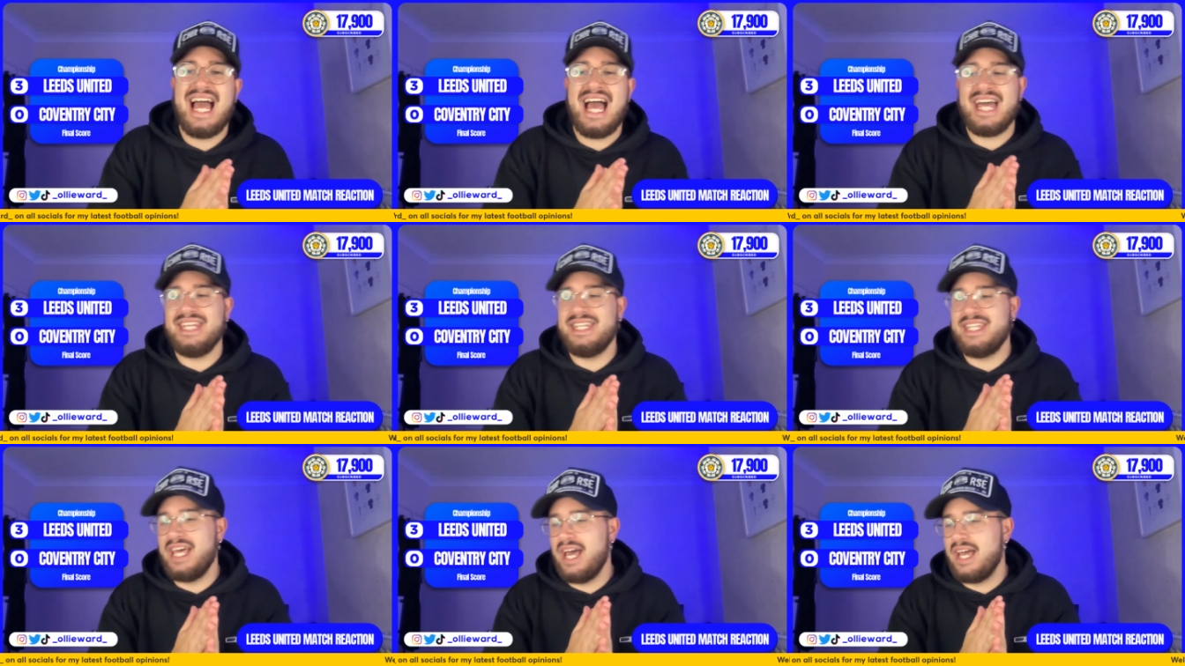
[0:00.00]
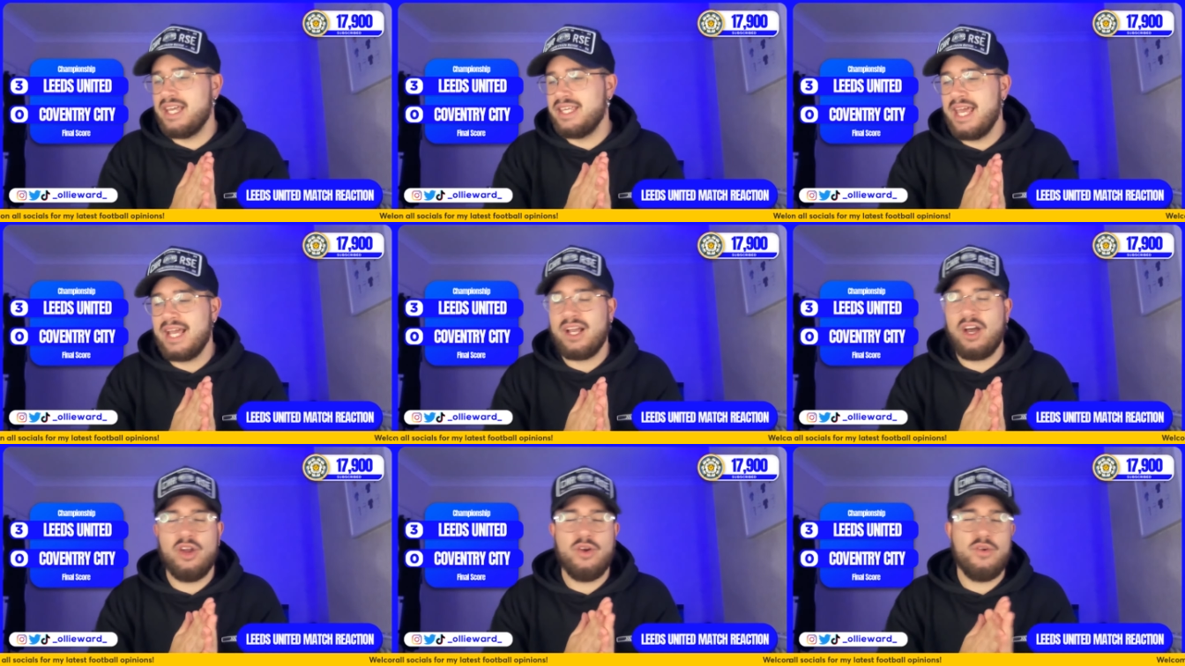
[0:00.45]
and uh,
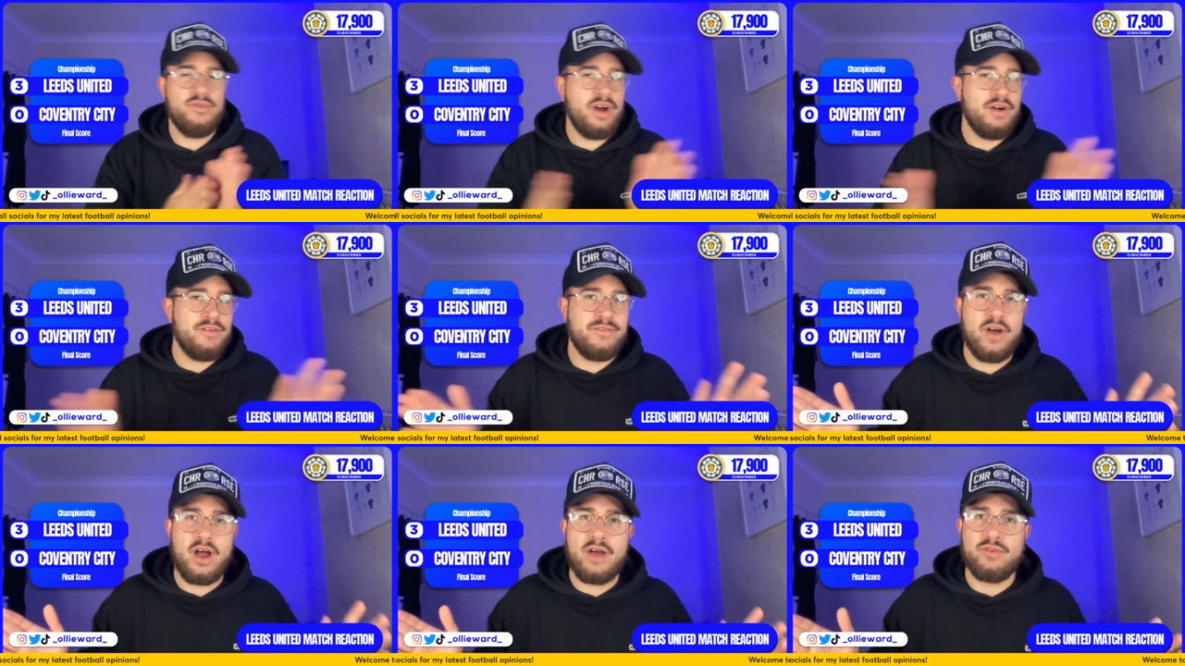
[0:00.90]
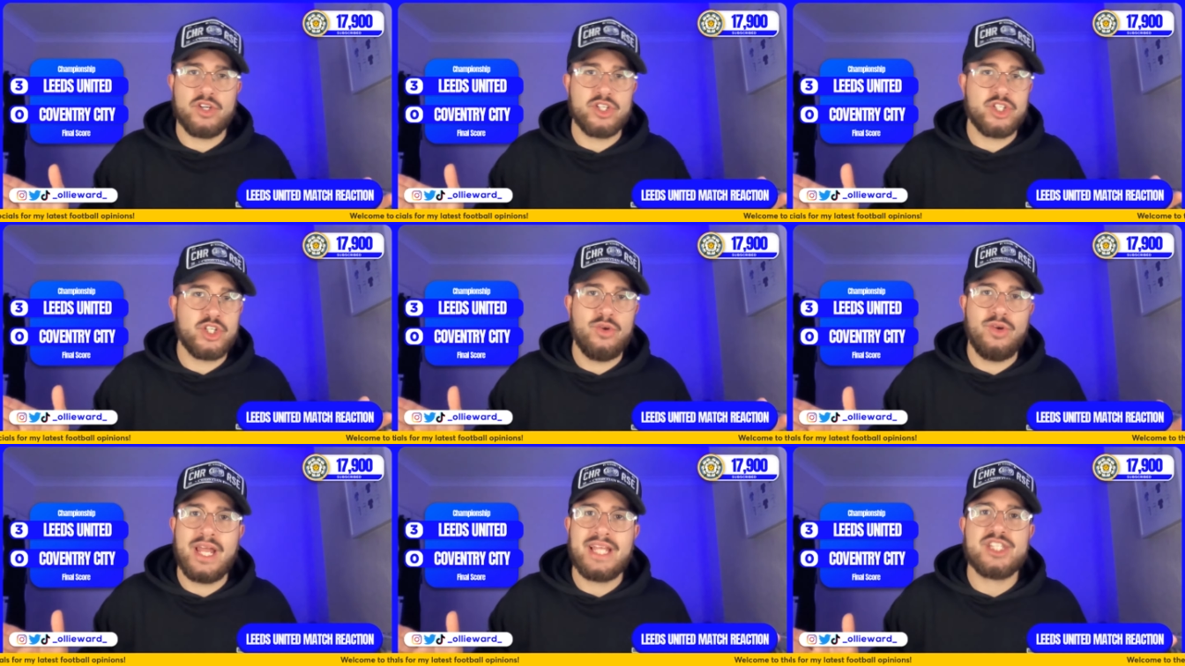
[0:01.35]
yeah, kind of without further
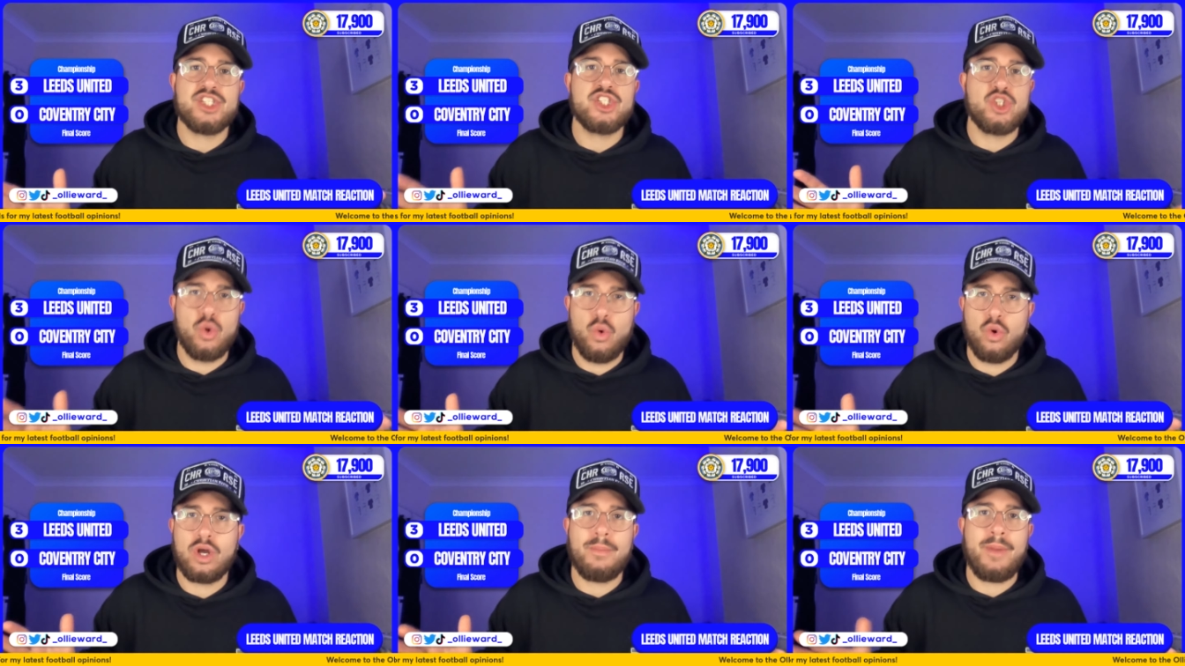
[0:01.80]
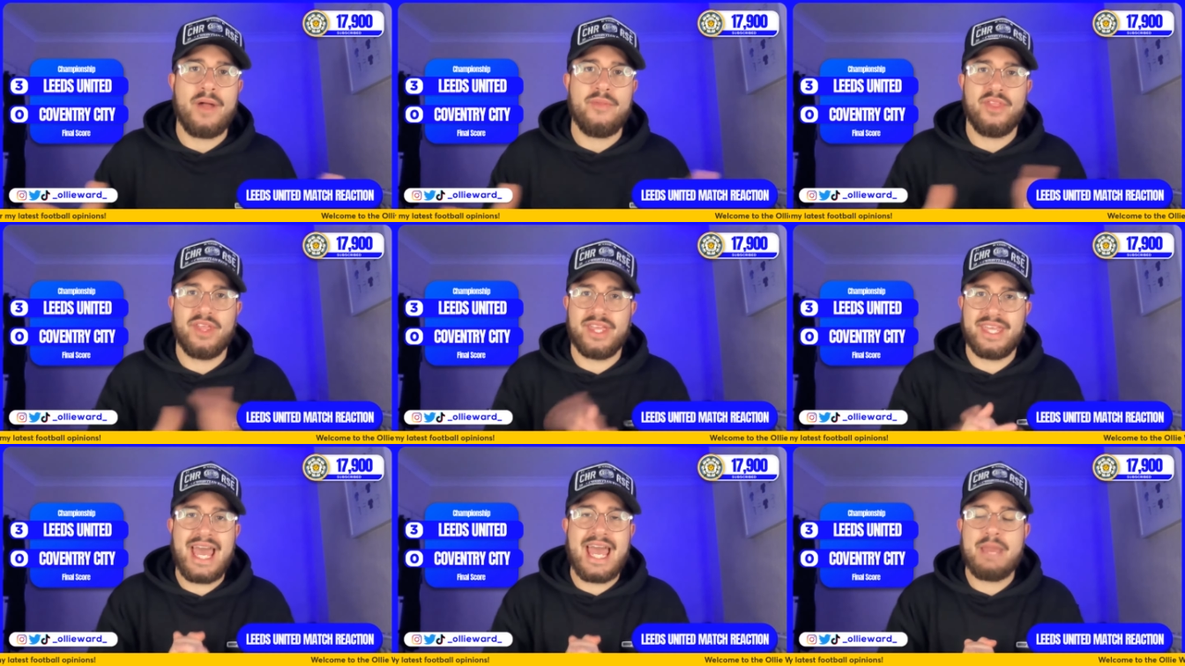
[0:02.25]
ado, let's talk
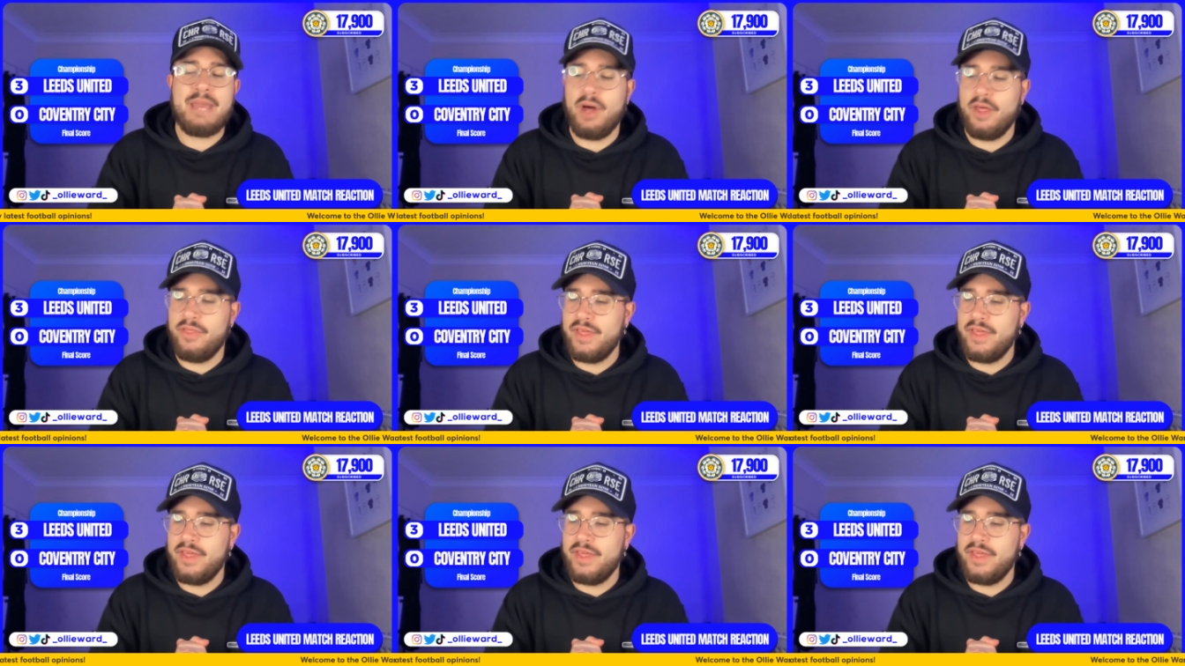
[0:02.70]
about the game.